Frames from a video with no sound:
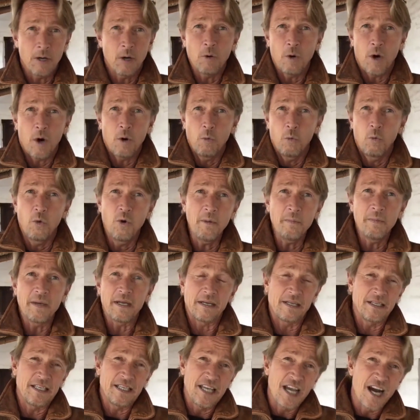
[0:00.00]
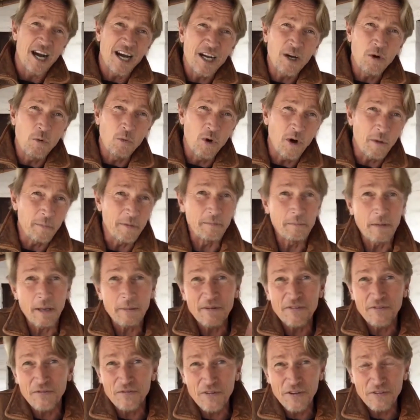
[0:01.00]
woman, a young woman, maybe
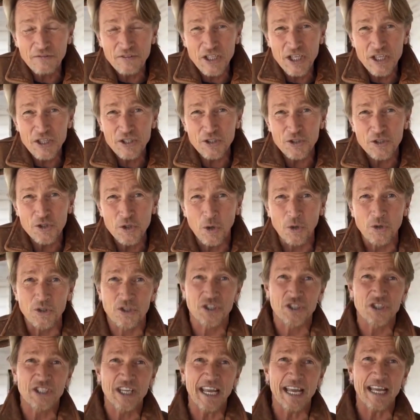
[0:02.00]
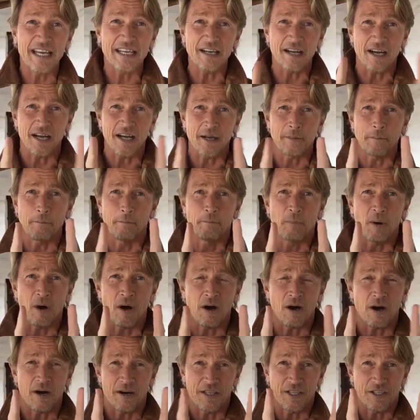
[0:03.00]
15 years old, stand on a
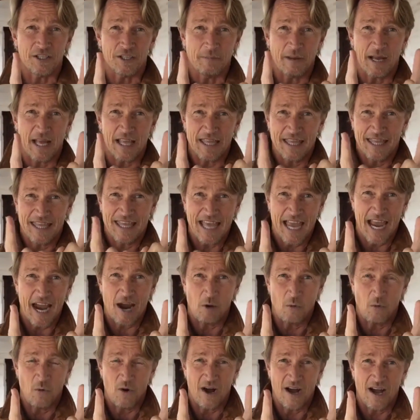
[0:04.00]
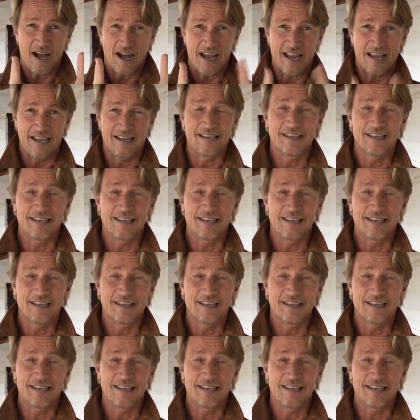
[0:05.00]
bar that's about that wide